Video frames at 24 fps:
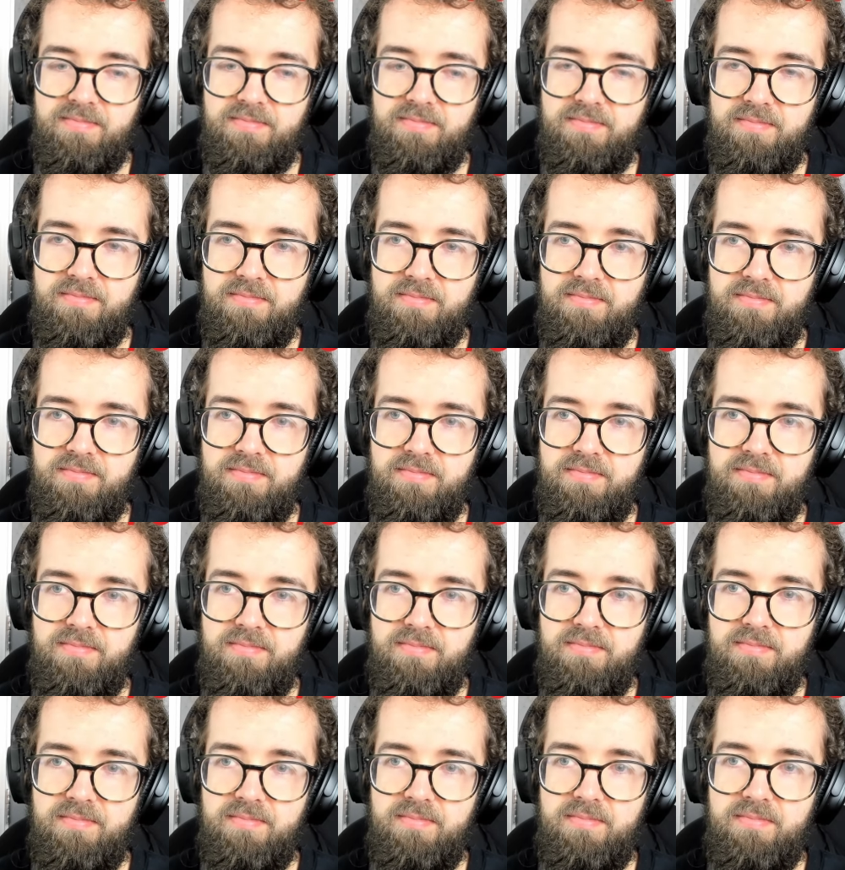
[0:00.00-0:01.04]

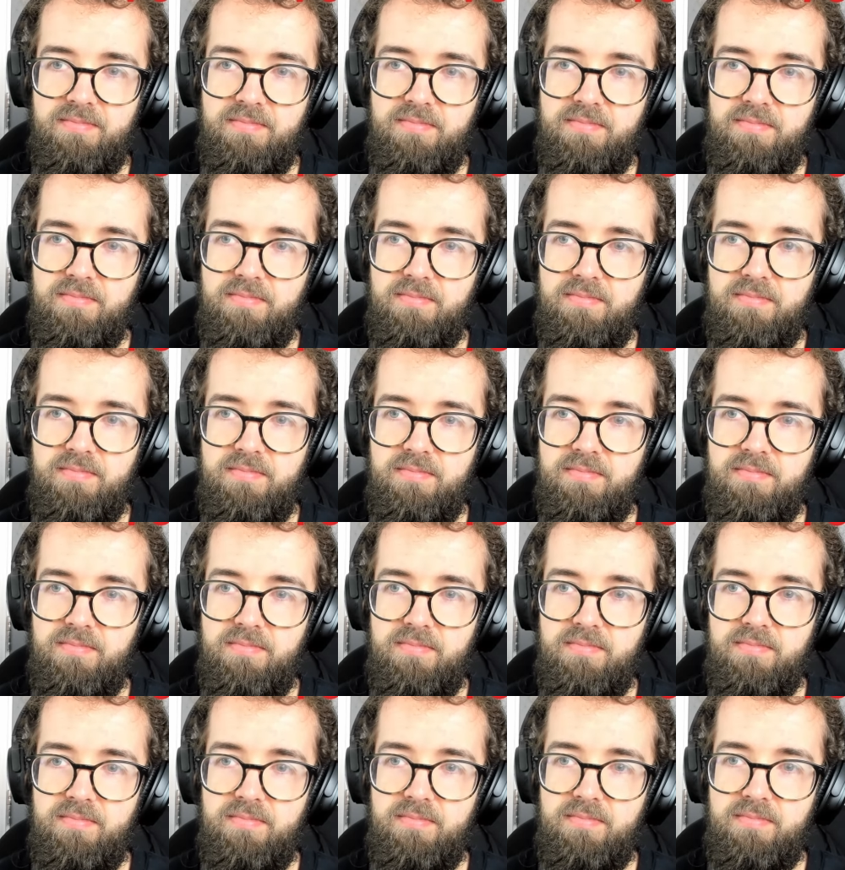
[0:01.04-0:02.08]

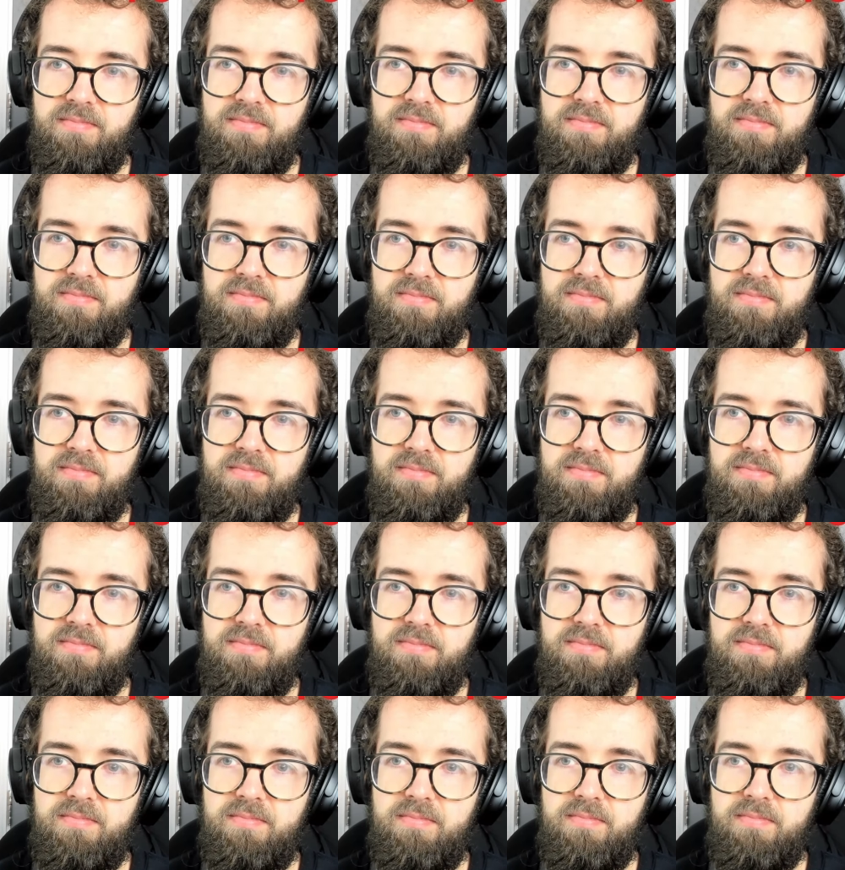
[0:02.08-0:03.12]

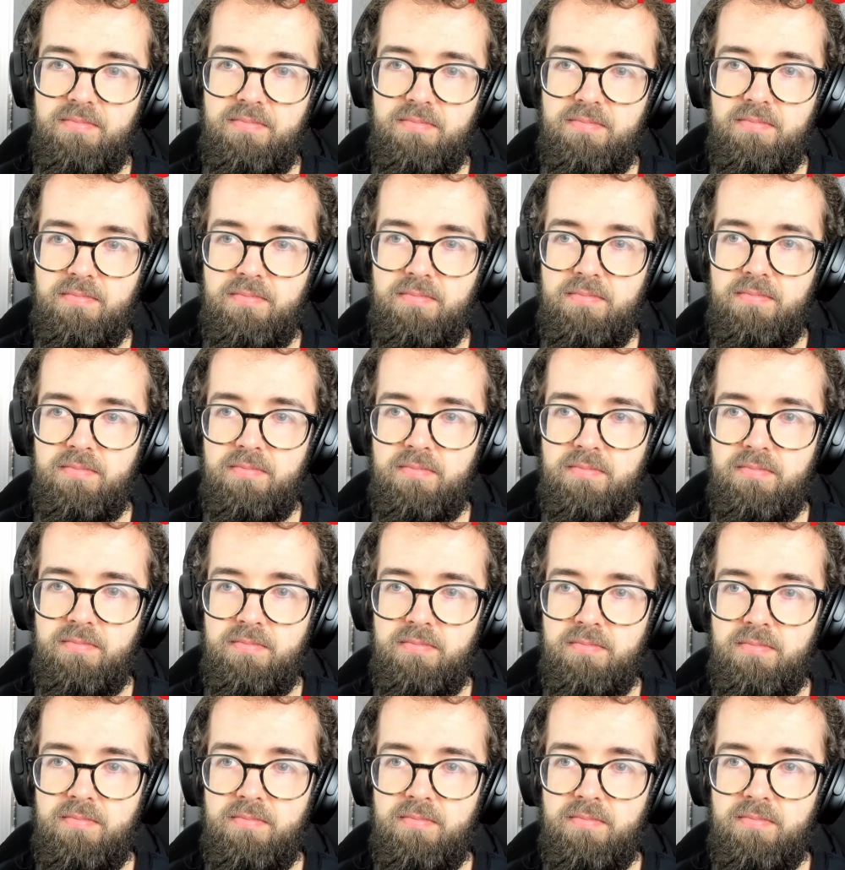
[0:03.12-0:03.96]
This person isn't speaking.